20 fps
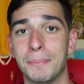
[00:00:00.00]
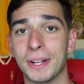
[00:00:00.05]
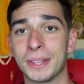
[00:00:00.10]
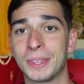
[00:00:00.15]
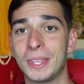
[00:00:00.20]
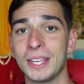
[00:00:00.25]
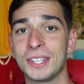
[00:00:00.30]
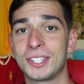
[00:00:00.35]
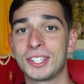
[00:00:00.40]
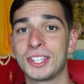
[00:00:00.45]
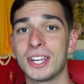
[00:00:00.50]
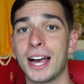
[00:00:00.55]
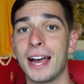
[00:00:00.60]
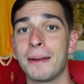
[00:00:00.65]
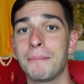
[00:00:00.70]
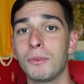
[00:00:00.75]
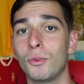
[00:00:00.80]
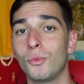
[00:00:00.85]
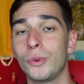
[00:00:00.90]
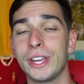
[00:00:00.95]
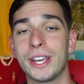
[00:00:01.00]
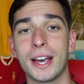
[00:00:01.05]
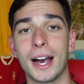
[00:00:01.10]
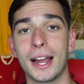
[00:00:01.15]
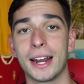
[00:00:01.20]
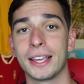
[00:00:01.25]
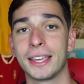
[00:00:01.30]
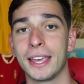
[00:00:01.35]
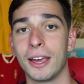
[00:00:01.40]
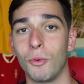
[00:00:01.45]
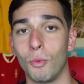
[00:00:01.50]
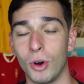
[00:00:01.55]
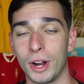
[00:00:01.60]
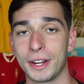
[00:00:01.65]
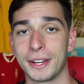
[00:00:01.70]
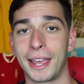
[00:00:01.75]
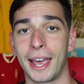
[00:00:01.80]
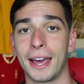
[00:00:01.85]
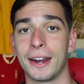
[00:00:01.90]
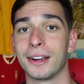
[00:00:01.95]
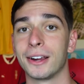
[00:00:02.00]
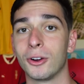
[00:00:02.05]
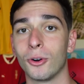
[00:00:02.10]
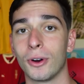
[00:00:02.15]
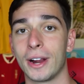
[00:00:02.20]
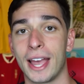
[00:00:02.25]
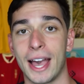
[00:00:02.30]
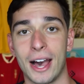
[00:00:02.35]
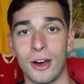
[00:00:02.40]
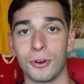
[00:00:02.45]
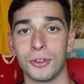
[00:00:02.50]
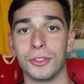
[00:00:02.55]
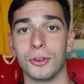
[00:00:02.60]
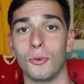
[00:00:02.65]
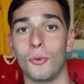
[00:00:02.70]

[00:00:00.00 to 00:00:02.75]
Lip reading: but this time we gotta get one category out of the